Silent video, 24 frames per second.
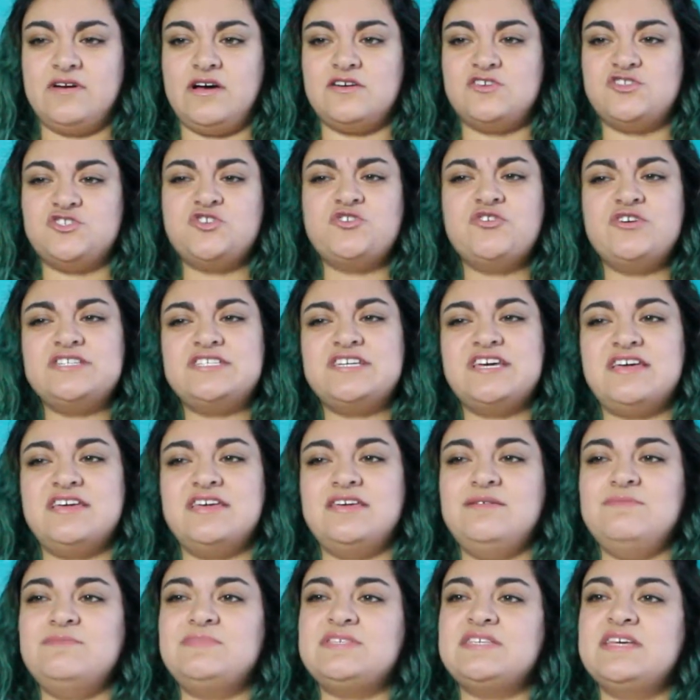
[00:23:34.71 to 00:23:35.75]
story
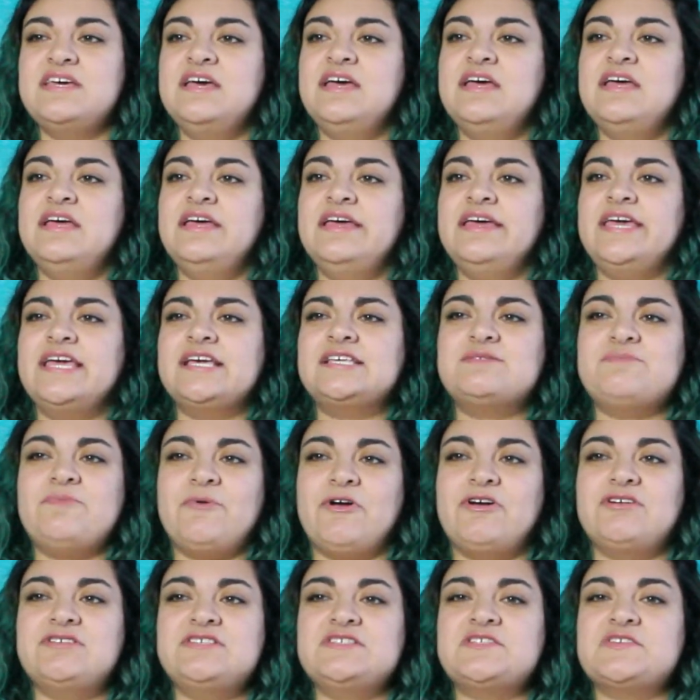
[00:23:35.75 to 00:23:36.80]
times,
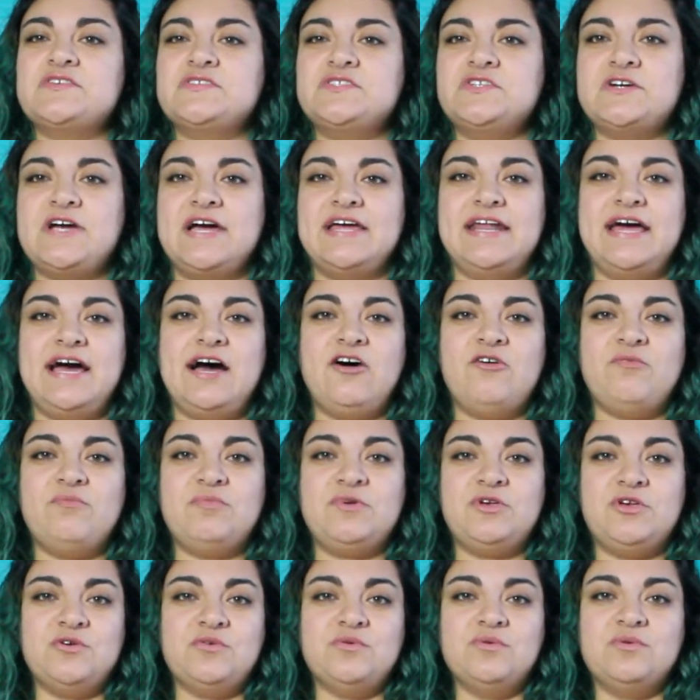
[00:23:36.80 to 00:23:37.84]
experiences to kind of help
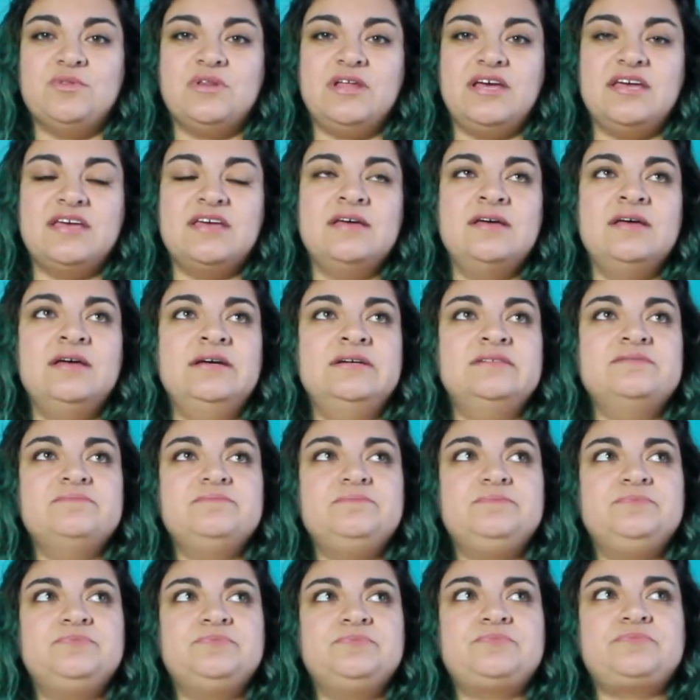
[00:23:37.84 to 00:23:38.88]
you, like
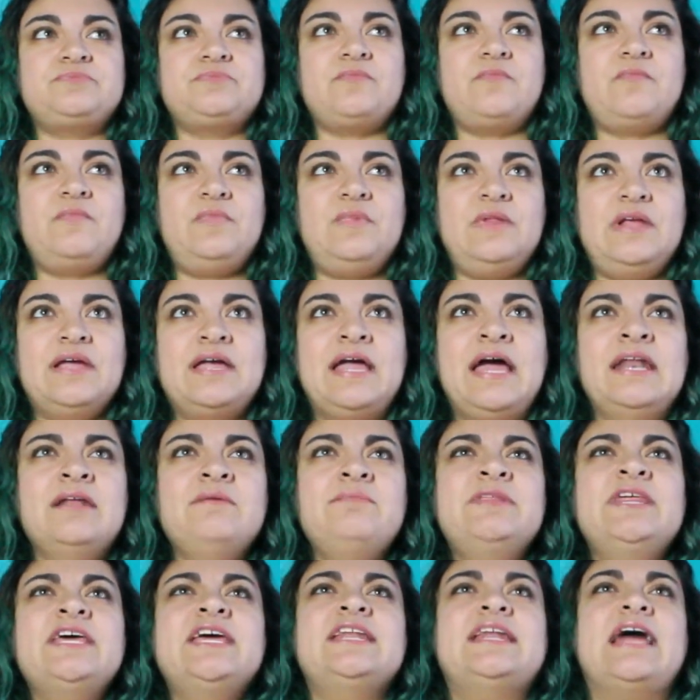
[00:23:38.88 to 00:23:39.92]
kind of
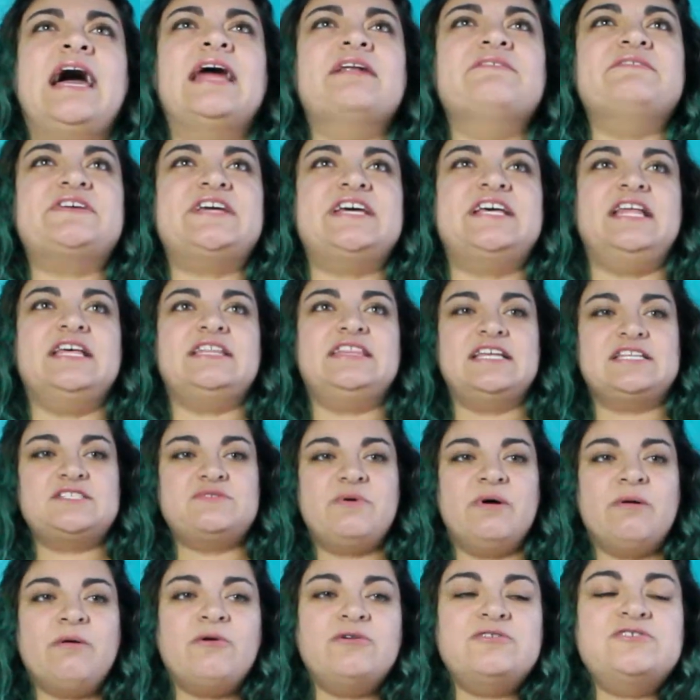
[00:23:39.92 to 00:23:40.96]
be like an advocate. Like that's
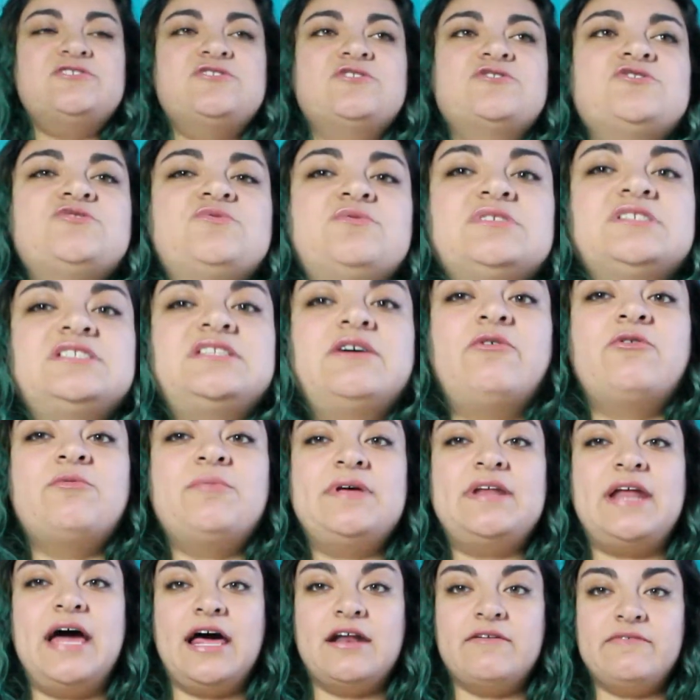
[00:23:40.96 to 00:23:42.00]
why I'm going to social work, because I want
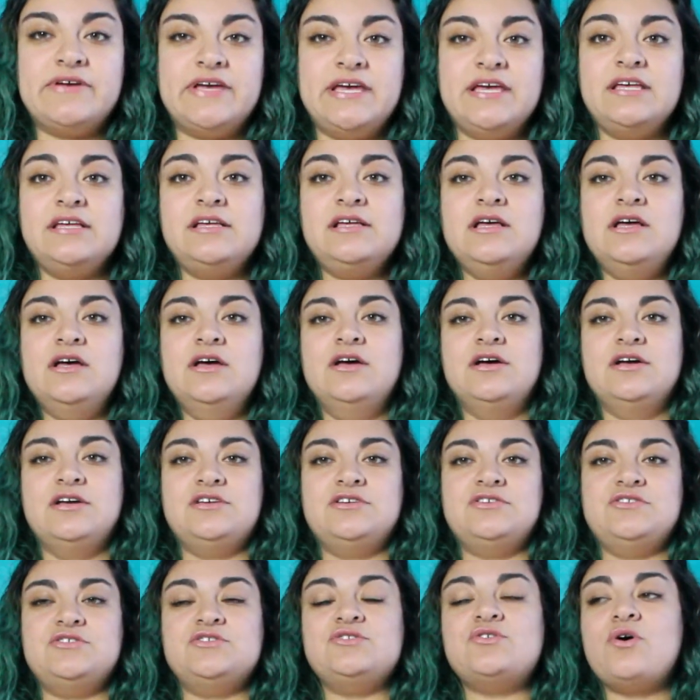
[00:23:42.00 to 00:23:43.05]
to be an advocate.
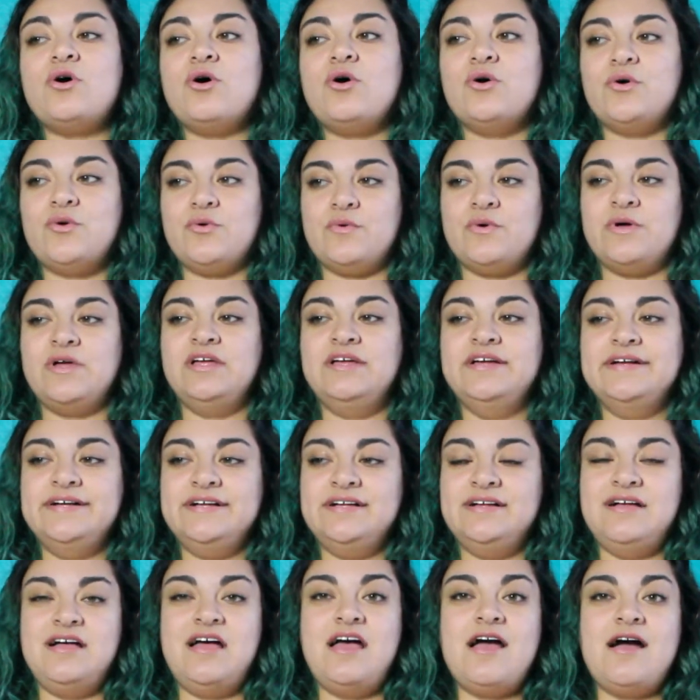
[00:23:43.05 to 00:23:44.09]
So
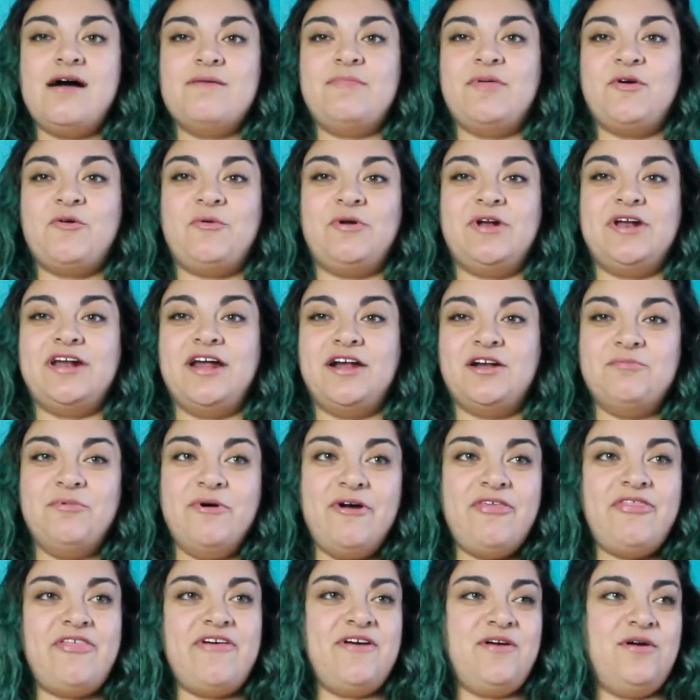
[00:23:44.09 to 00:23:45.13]
I'm like running out of
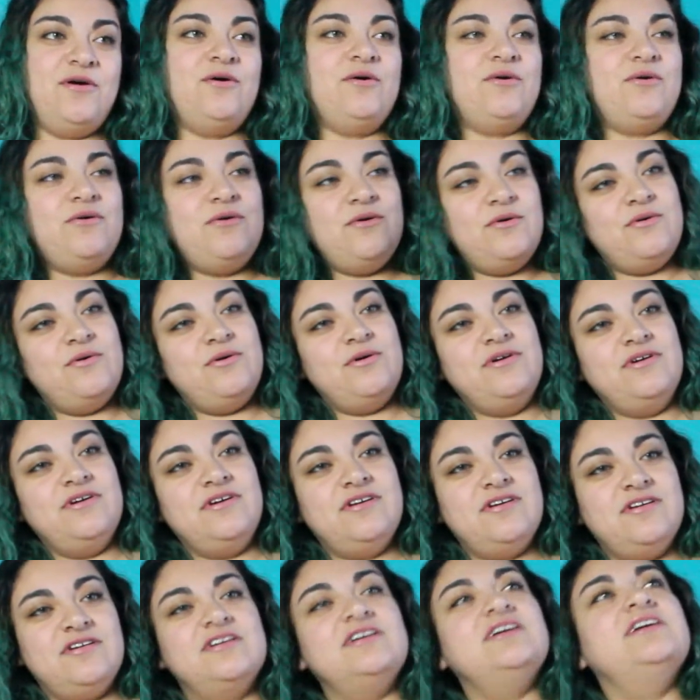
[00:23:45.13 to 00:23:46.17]
breath.
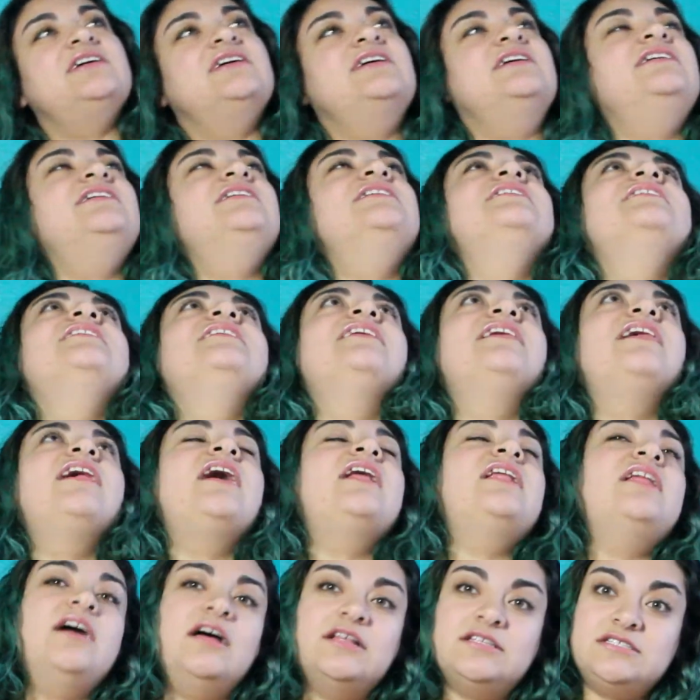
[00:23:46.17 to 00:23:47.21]
Whew.
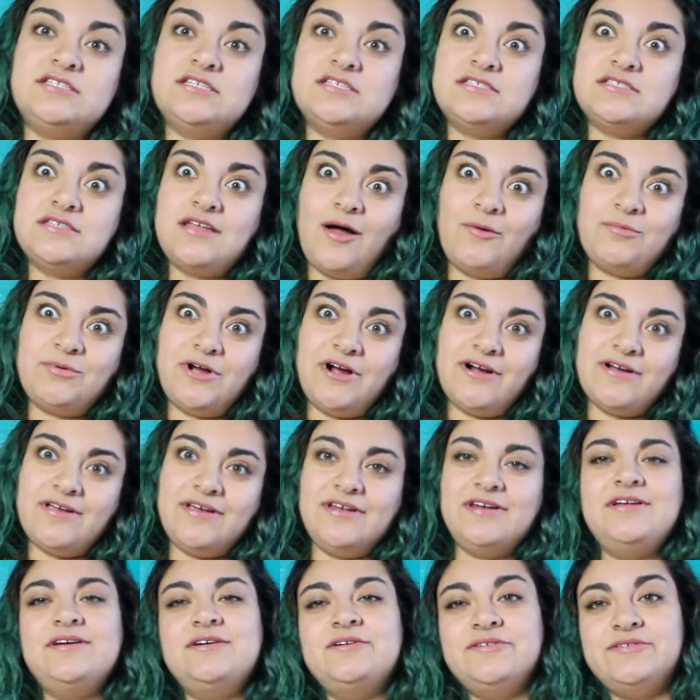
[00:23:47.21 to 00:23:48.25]
I mean, let's stop
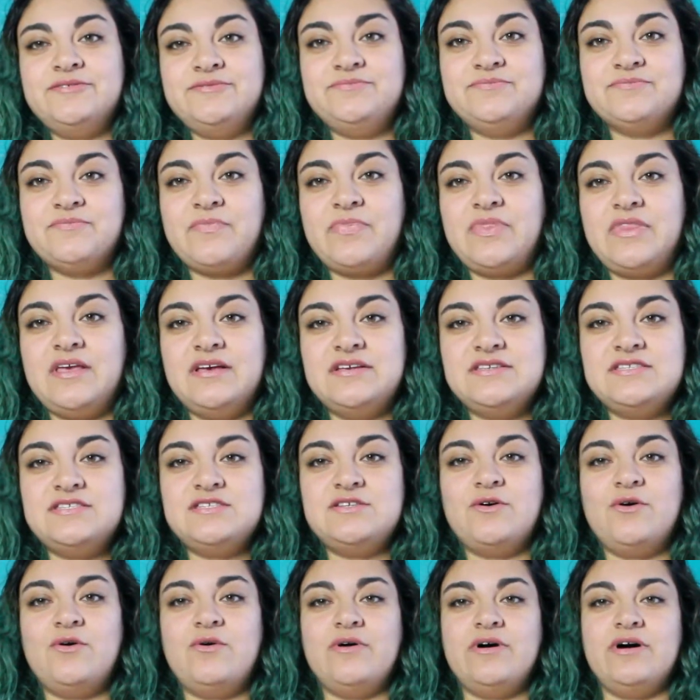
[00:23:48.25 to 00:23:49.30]
talking.
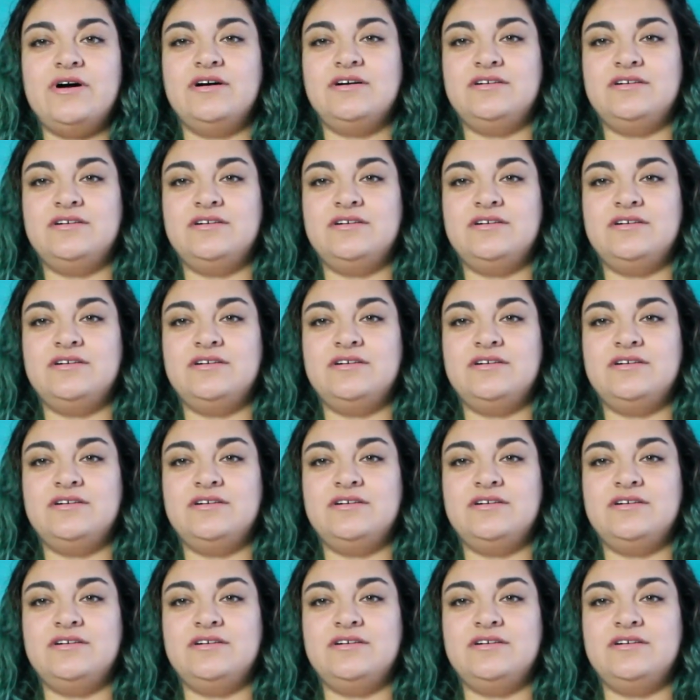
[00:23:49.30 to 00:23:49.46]
So